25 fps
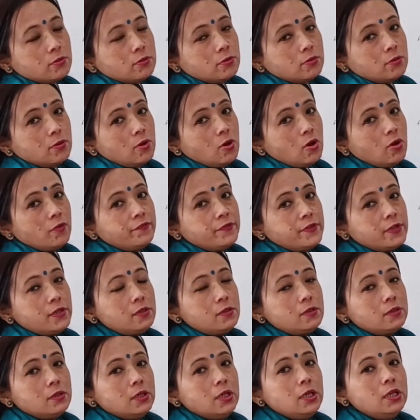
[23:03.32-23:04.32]
of
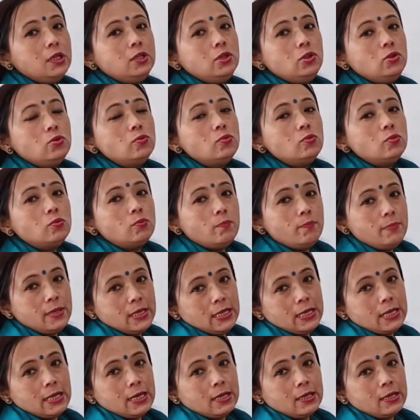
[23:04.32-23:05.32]
the Hindu
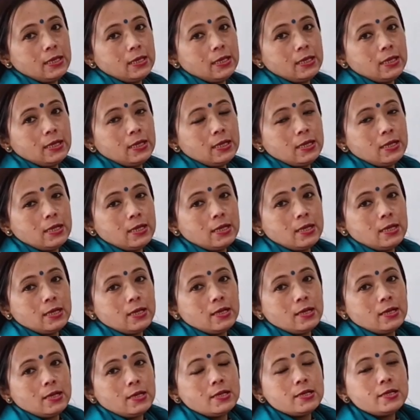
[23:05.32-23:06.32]
Mela?
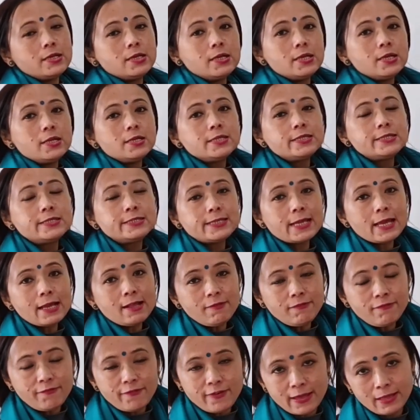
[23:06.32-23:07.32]

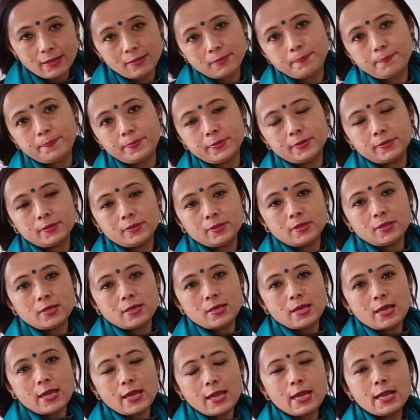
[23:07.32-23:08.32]
Self-help
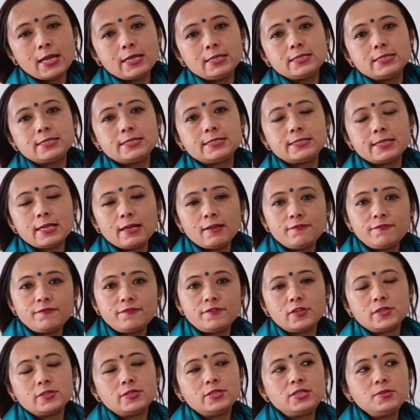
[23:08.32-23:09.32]
and
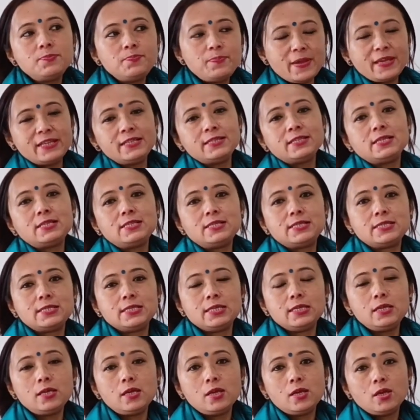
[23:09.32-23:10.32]

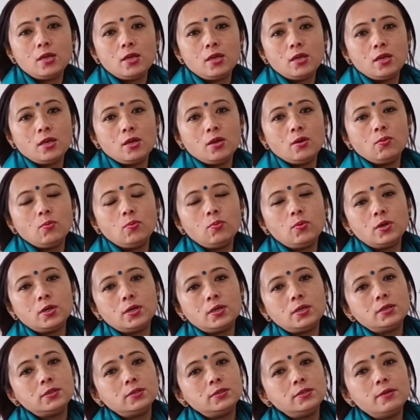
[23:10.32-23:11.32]
self-dependency
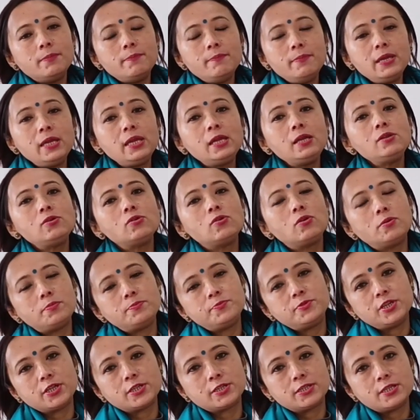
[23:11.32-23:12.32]
were the main
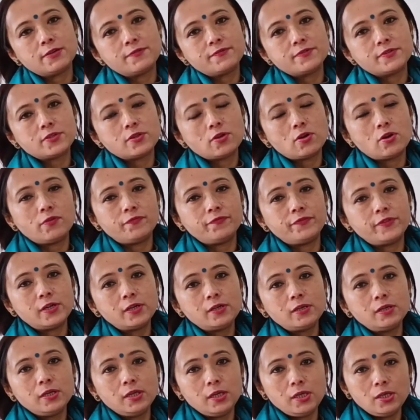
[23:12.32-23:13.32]
objectives of the
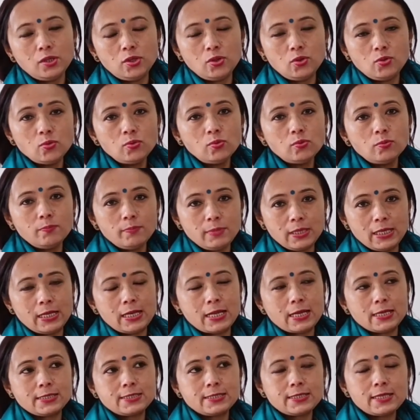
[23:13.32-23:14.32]
Hindu
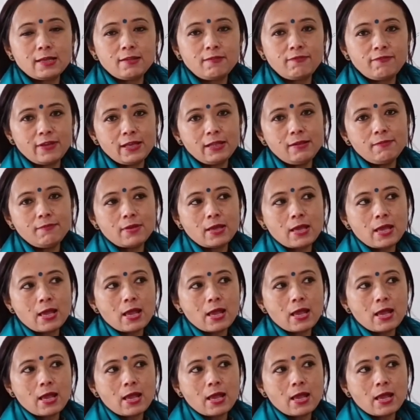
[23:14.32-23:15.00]
Mela. Self-help,